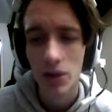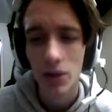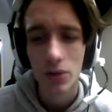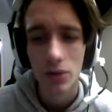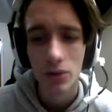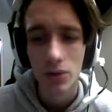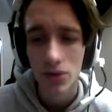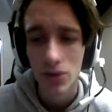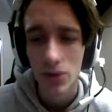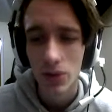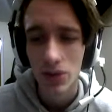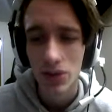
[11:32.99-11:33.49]

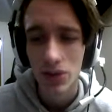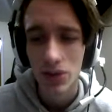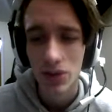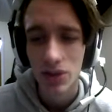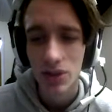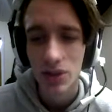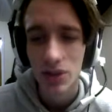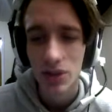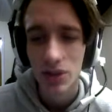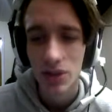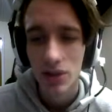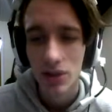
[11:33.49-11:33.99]
Girls watching
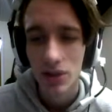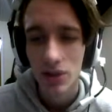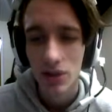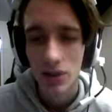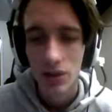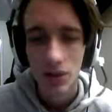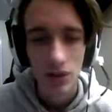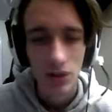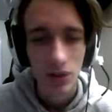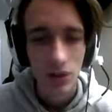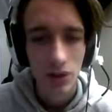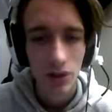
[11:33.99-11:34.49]
this,
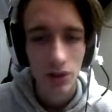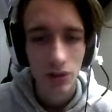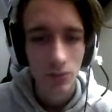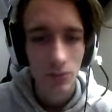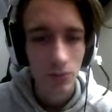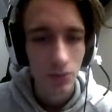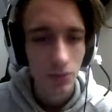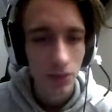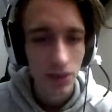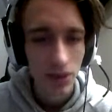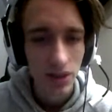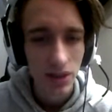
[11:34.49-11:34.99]
you know,
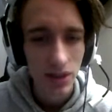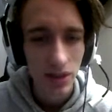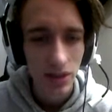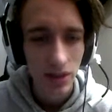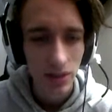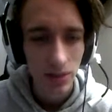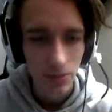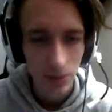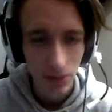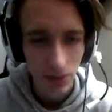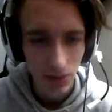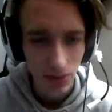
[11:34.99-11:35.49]
pointing
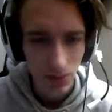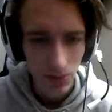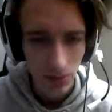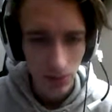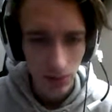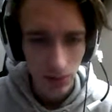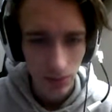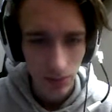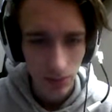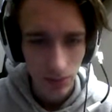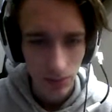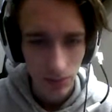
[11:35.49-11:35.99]
nipples
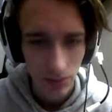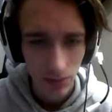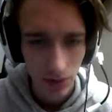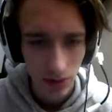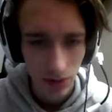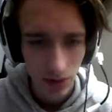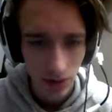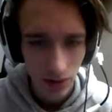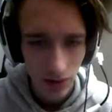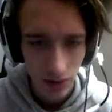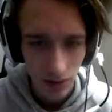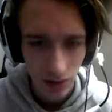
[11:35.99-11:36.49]

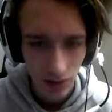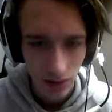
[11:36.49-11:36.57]
probably.